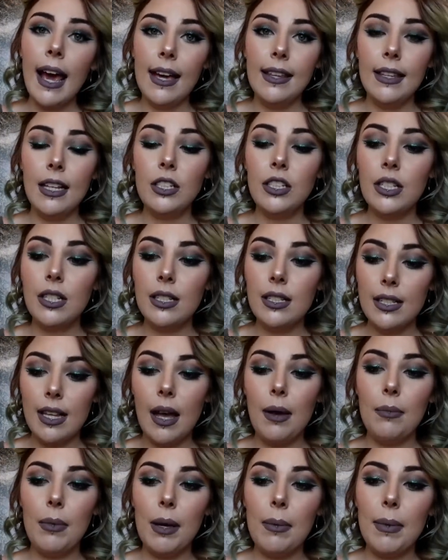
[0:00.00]
and then to
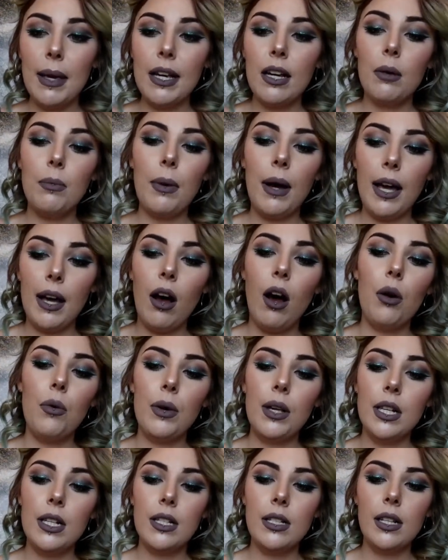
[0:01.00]
set my makeup I
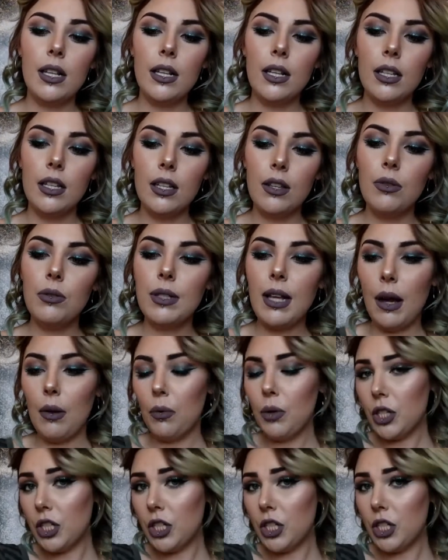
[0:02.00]
always use that,